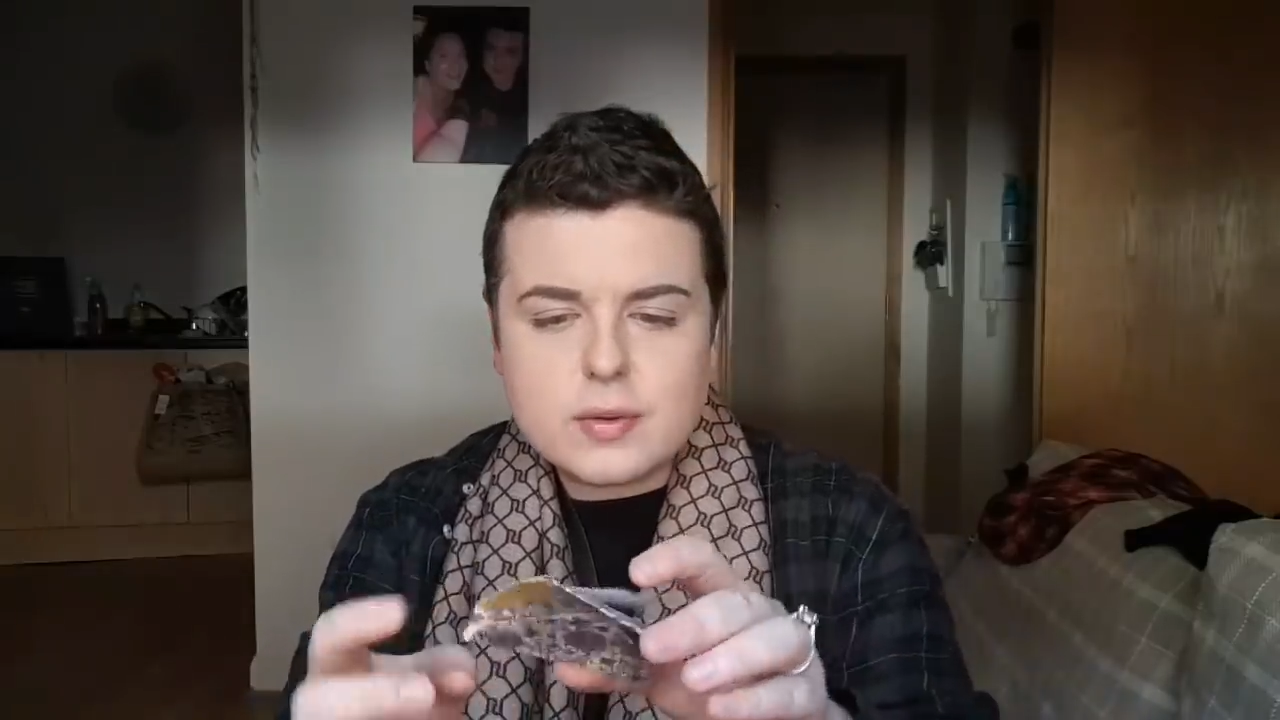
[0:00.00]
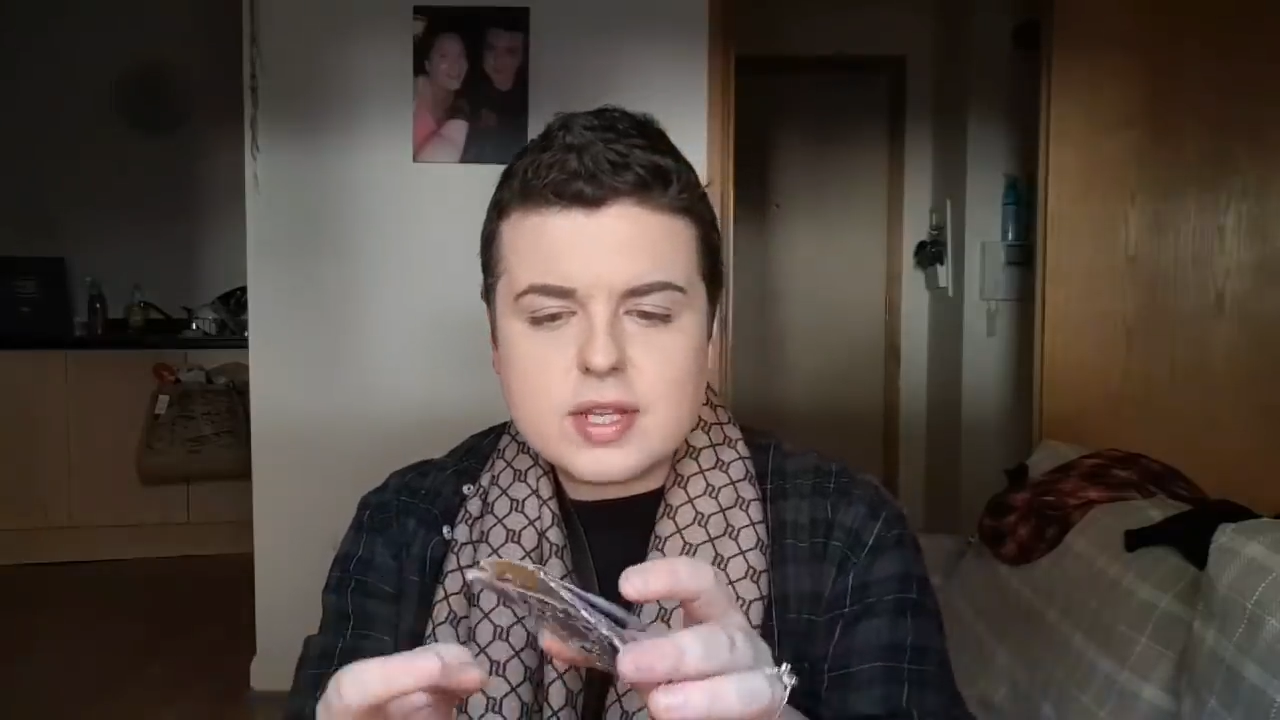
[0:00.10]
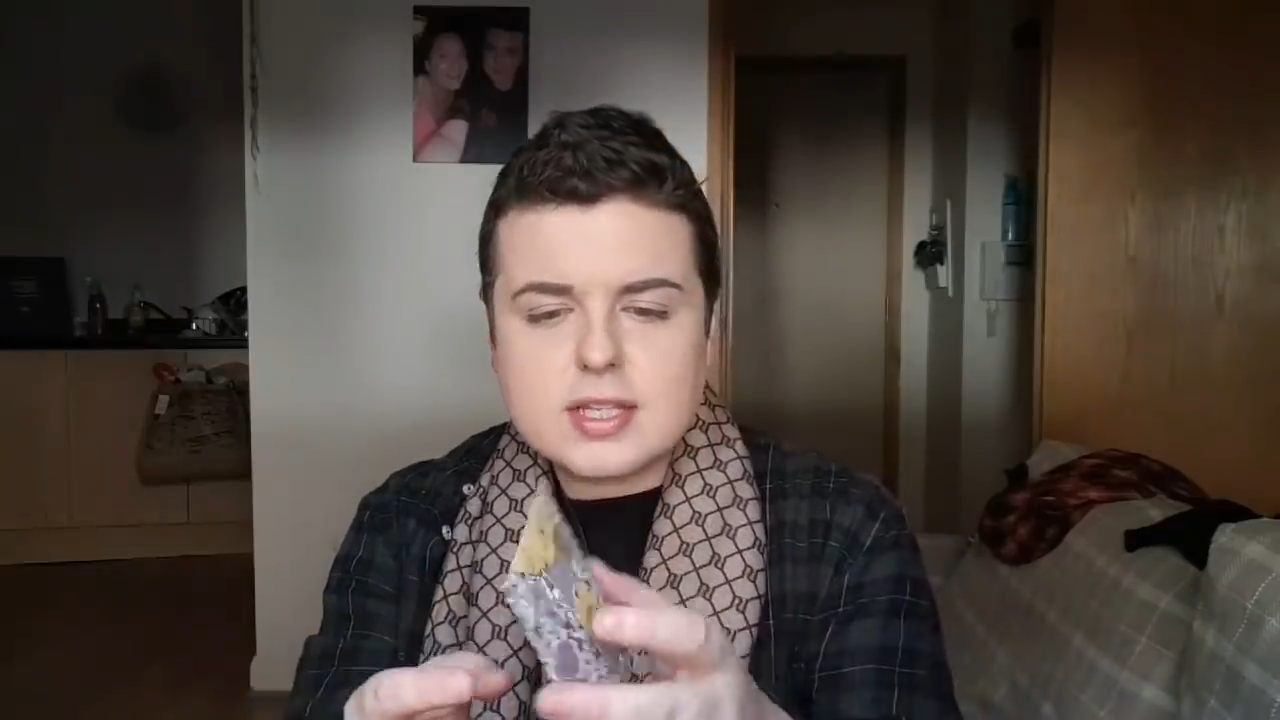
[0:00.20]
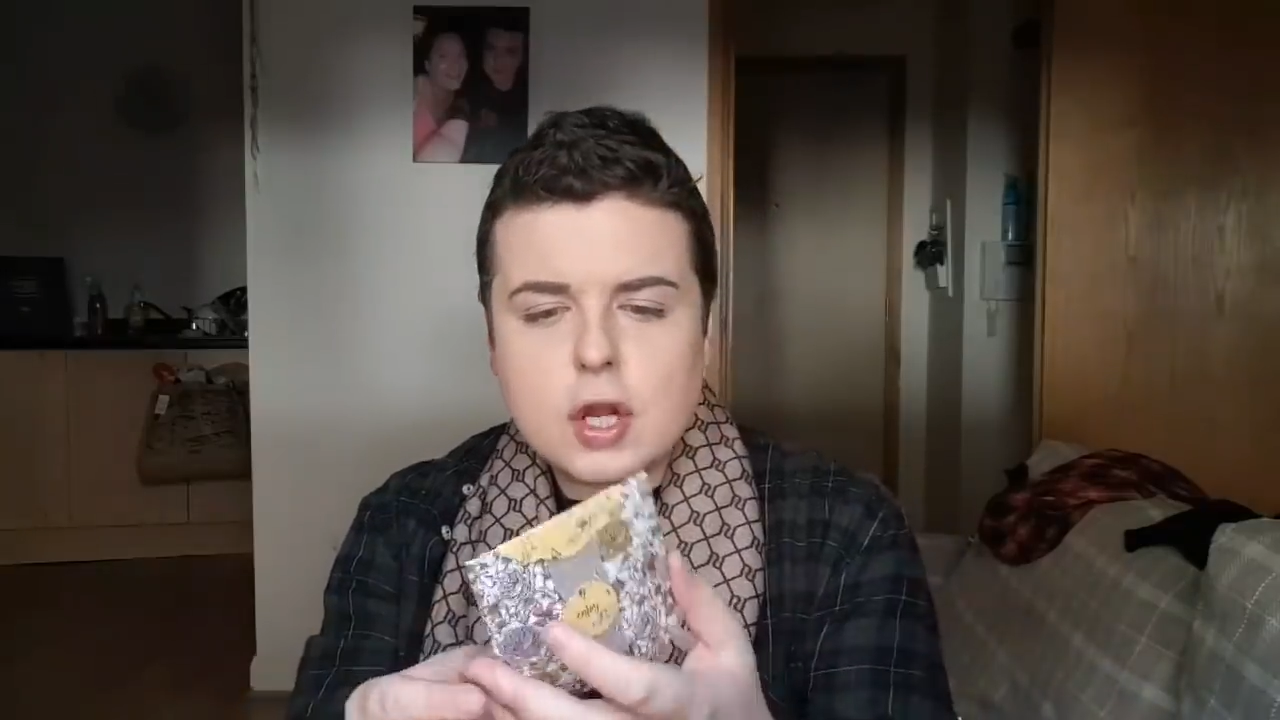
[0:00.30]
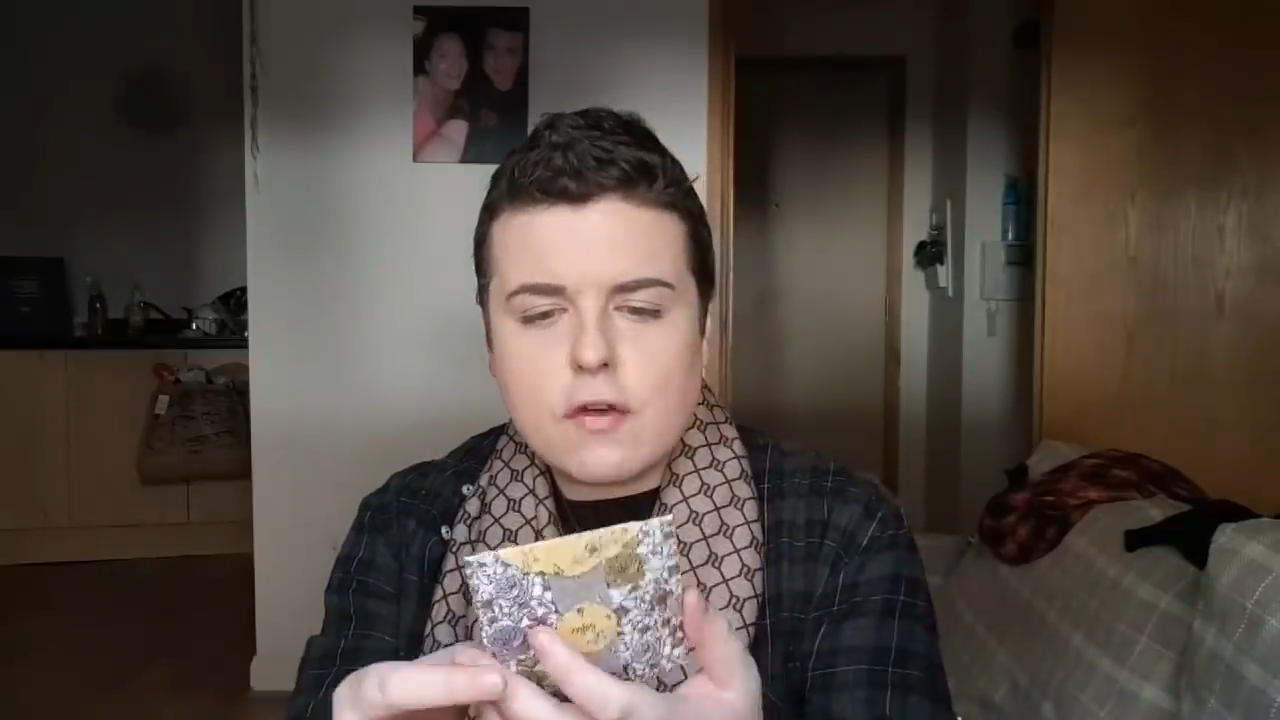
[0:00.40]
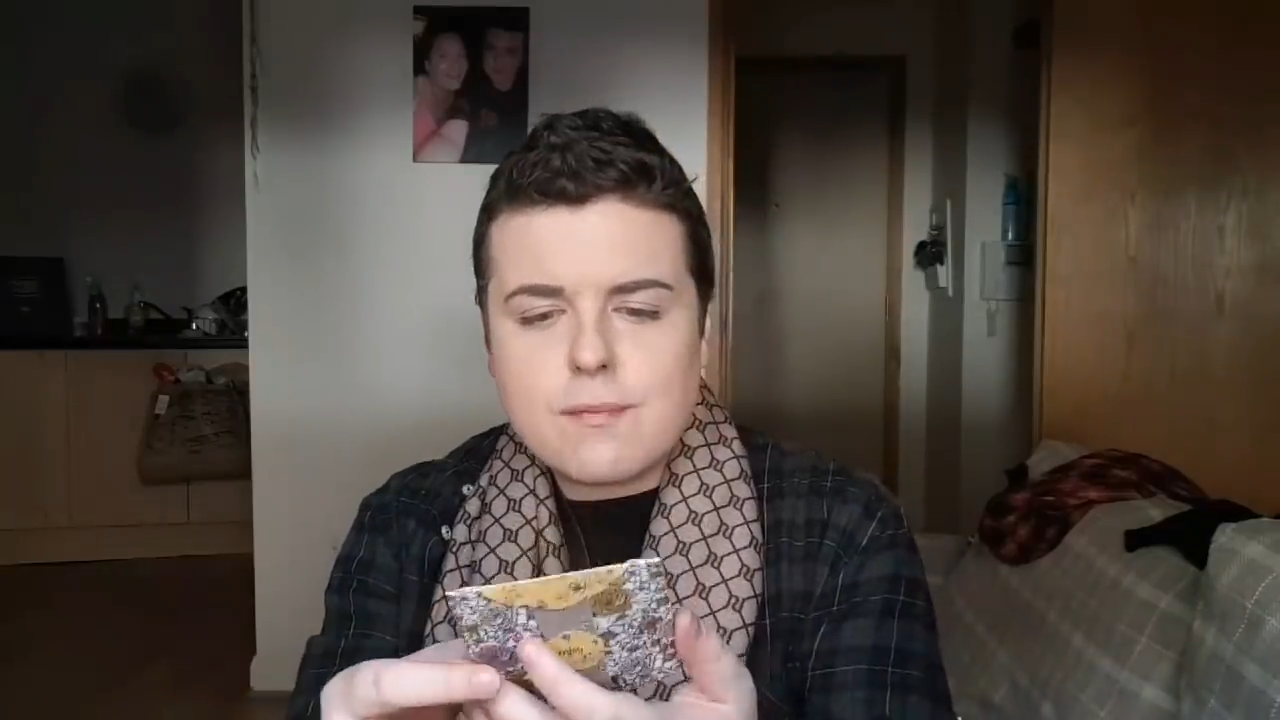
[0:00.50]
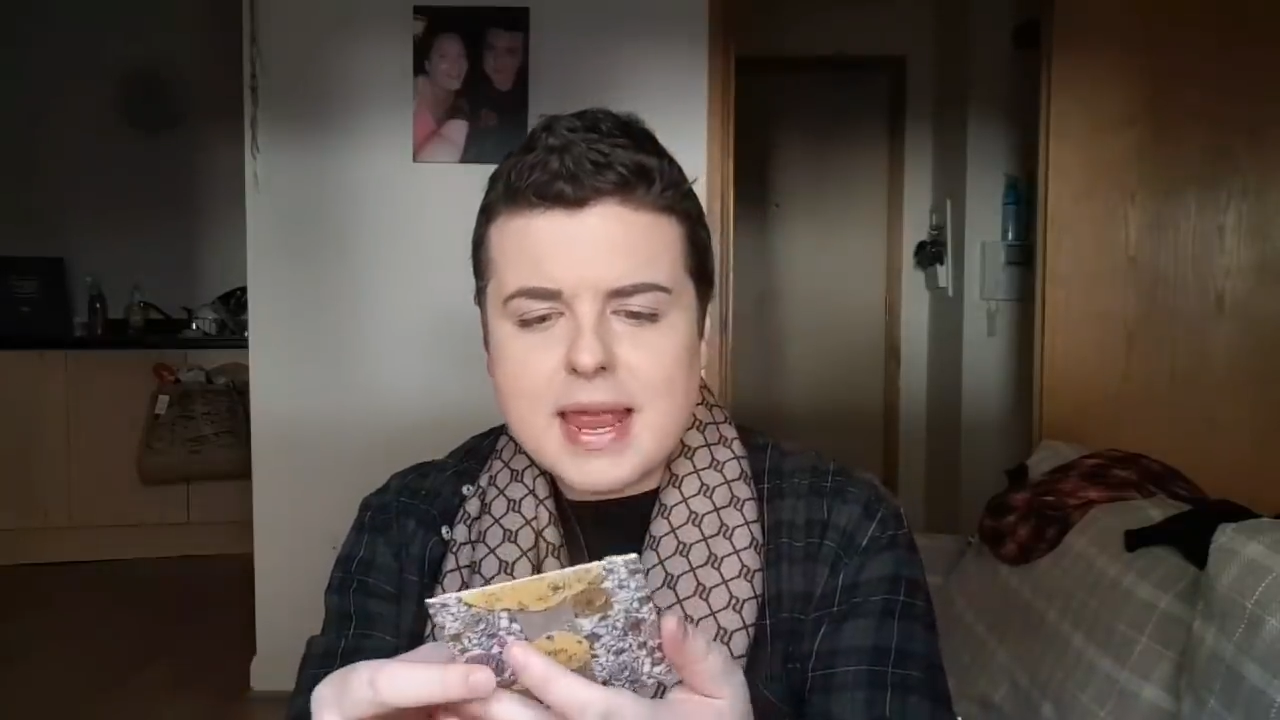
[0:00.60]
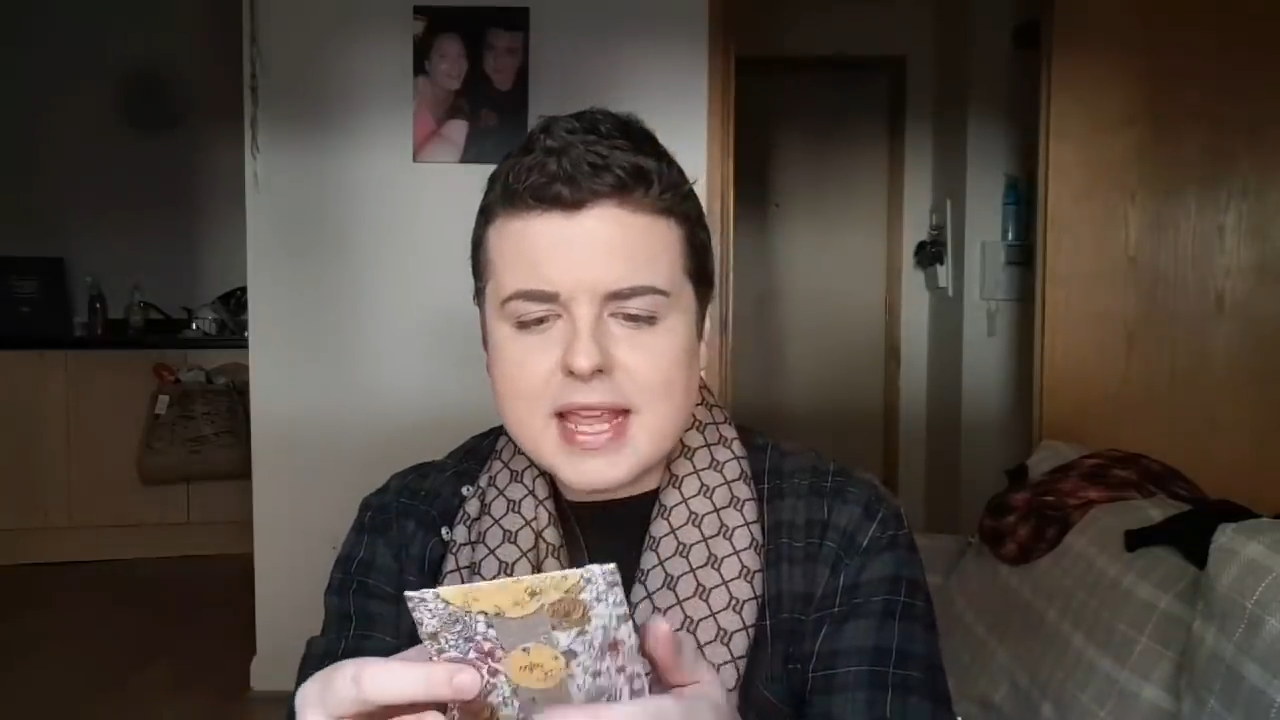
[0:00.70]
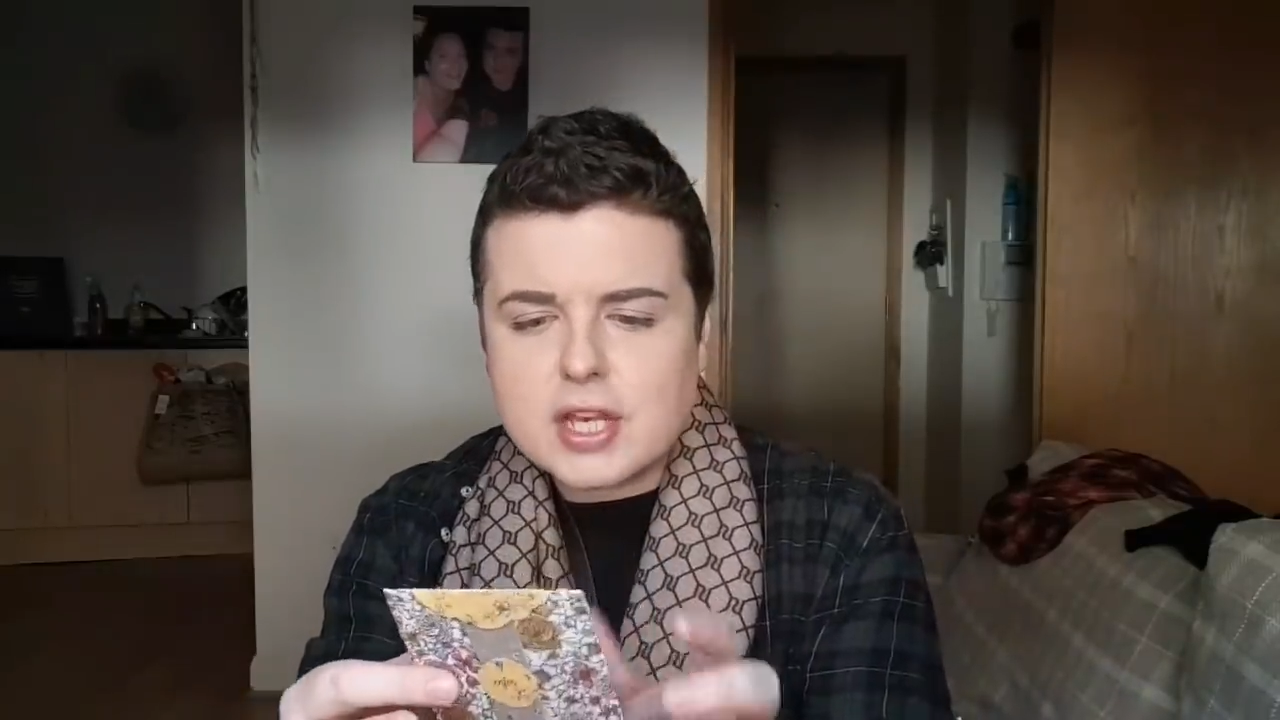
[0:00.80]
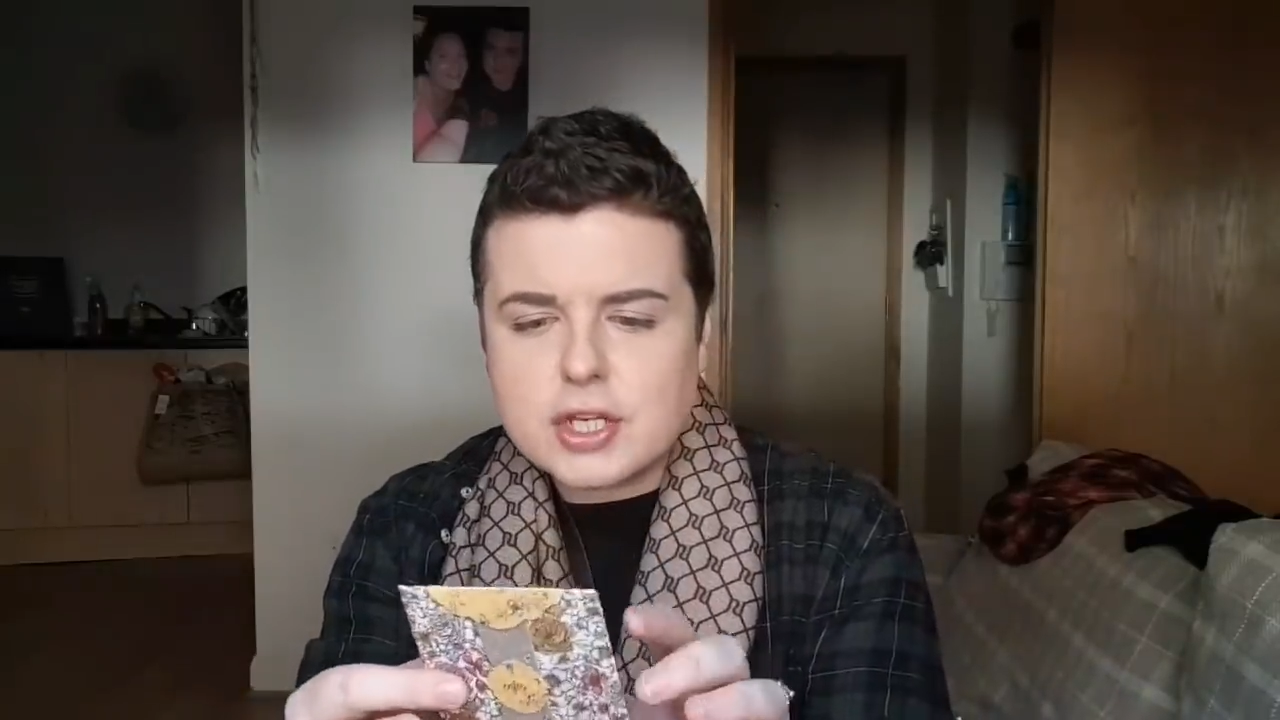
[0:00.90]
does a lot of
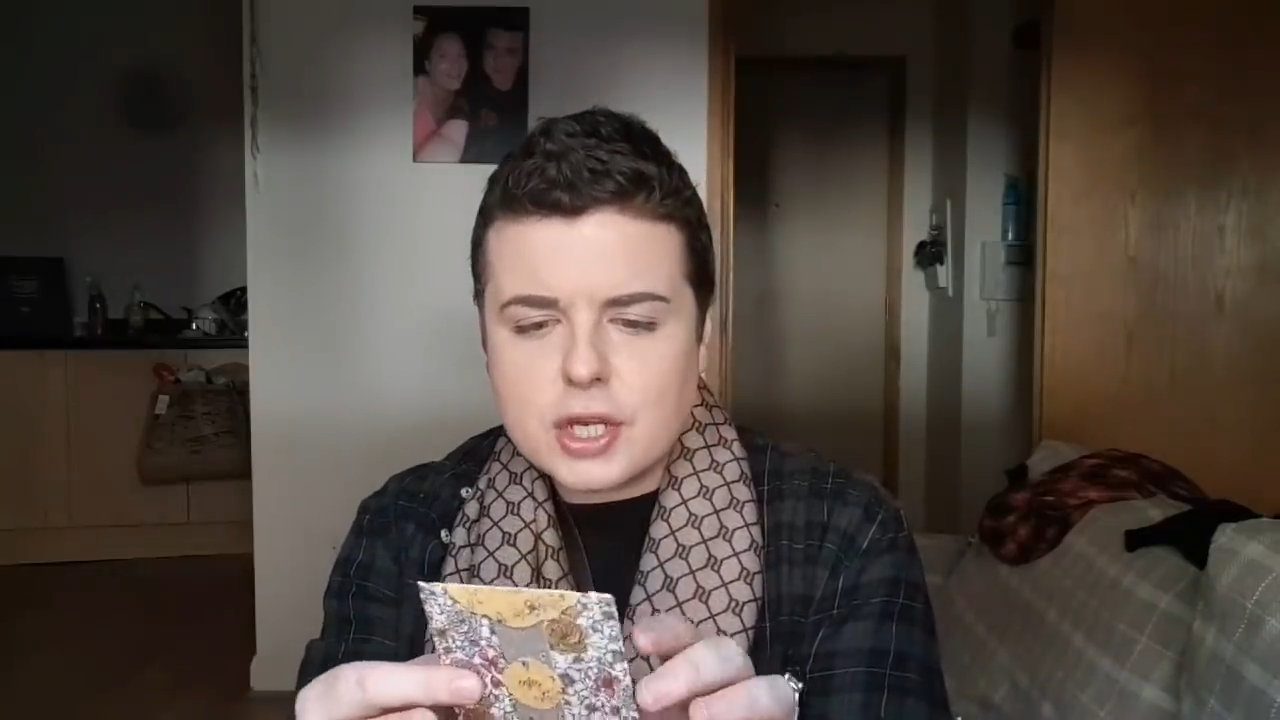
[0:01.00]
make and